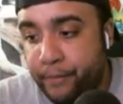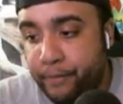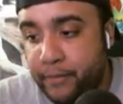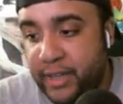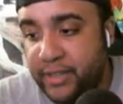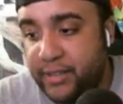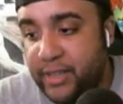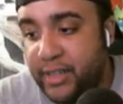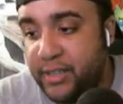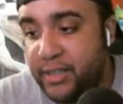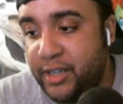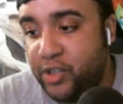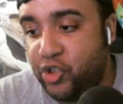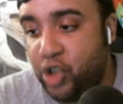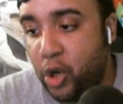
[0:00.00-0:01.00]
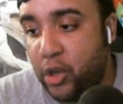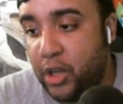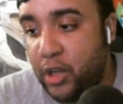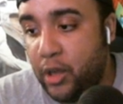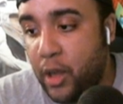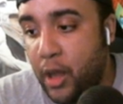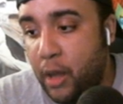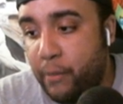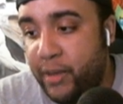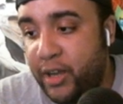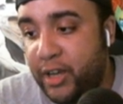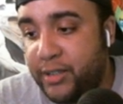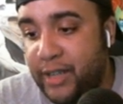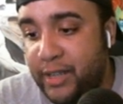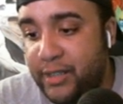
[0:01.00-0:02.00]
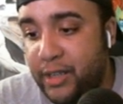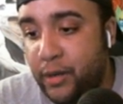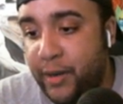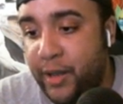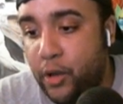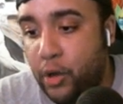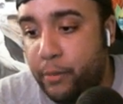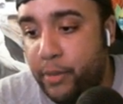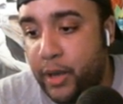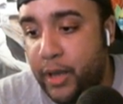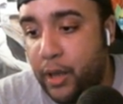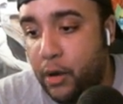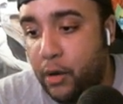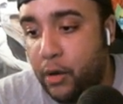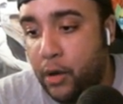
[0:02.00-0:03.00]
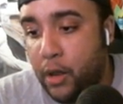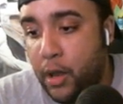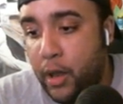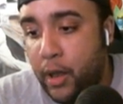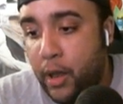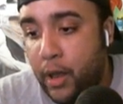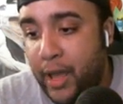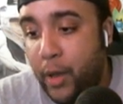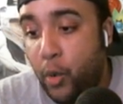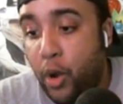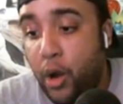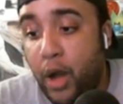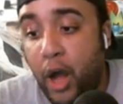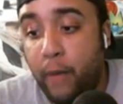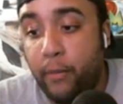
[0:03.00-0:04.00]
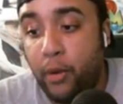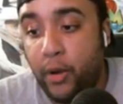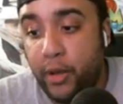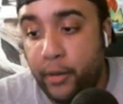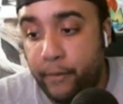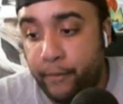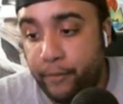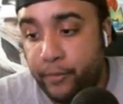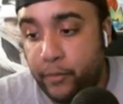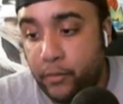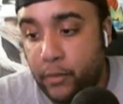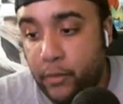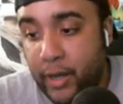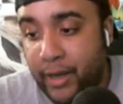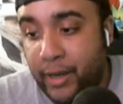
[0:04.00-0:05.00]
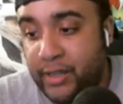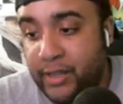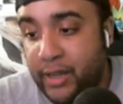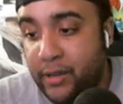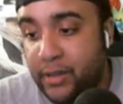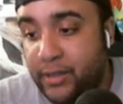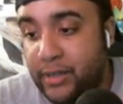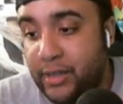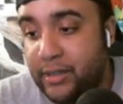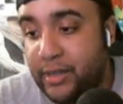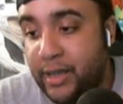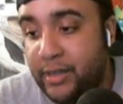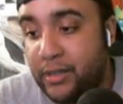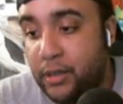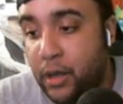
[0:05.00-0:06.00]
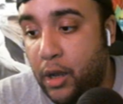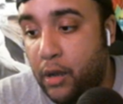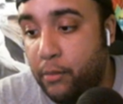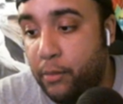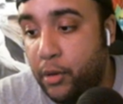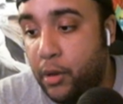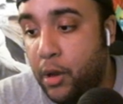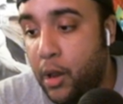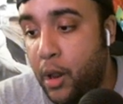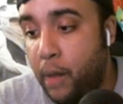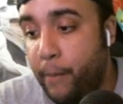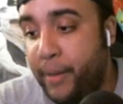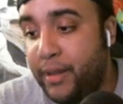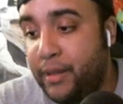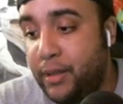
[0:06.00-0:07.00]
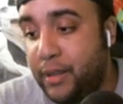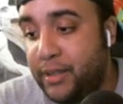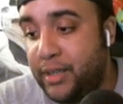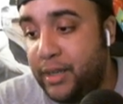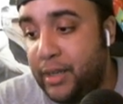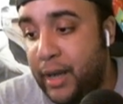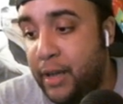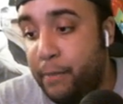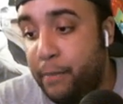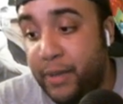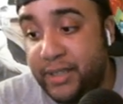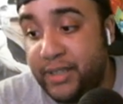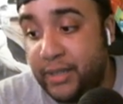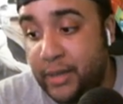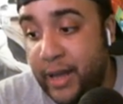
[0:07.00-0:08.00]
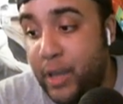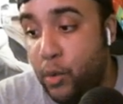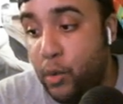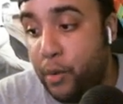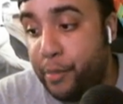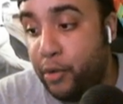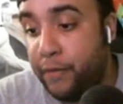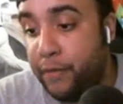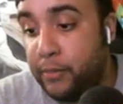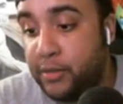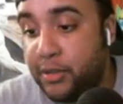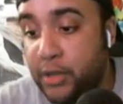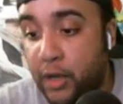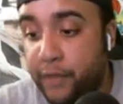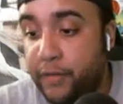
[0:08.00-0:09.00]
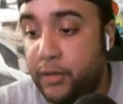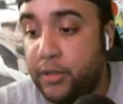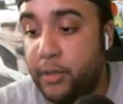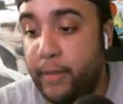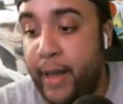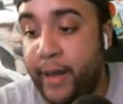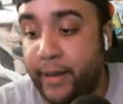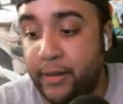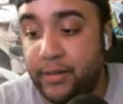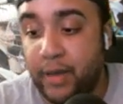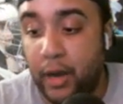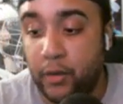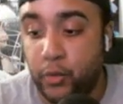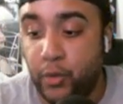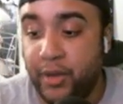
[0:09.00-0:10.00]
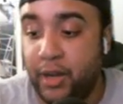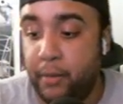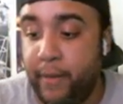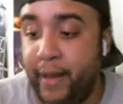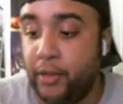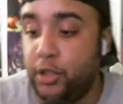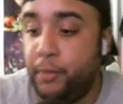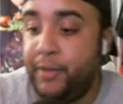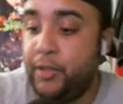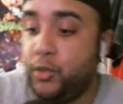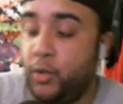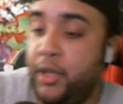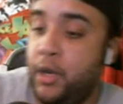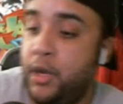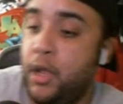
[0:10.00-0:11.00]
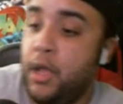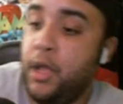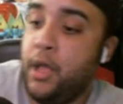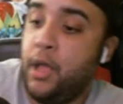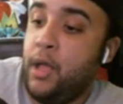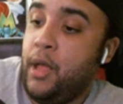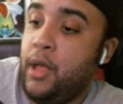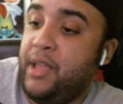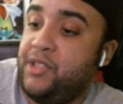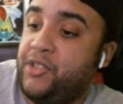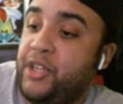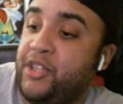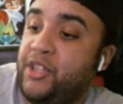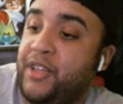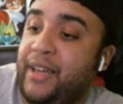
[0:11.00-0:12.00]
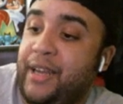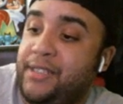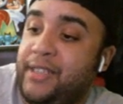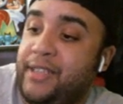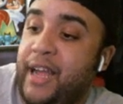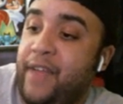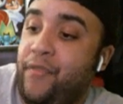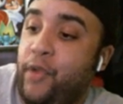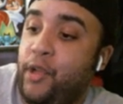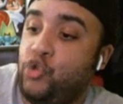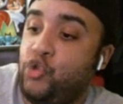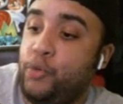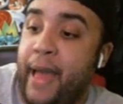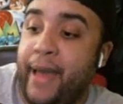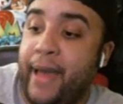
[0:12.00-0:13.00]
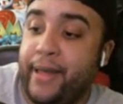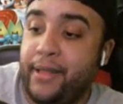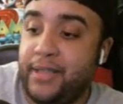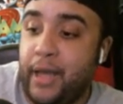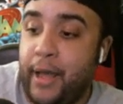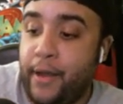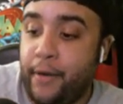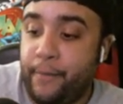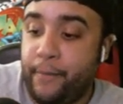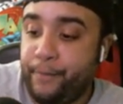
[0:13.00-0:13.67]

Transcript: Then says he's joking because that's illegal, but he will humble him. Alexander says he is humble, but tonight he will prove himself to McIntyre. So we got a matchup between Cedric Alexander and Drew McIntyre.